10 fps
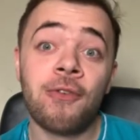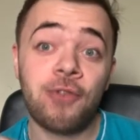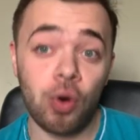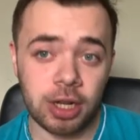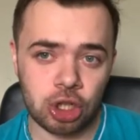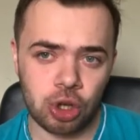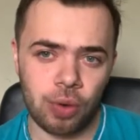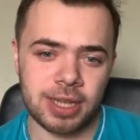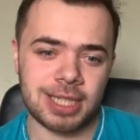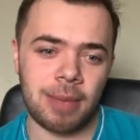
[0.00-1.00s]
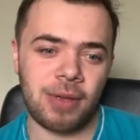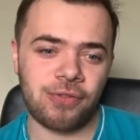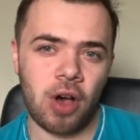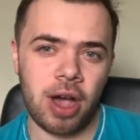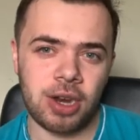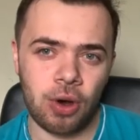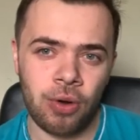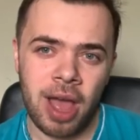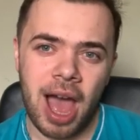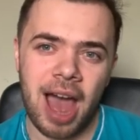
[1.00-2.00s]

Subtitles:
falling short in the semi-final.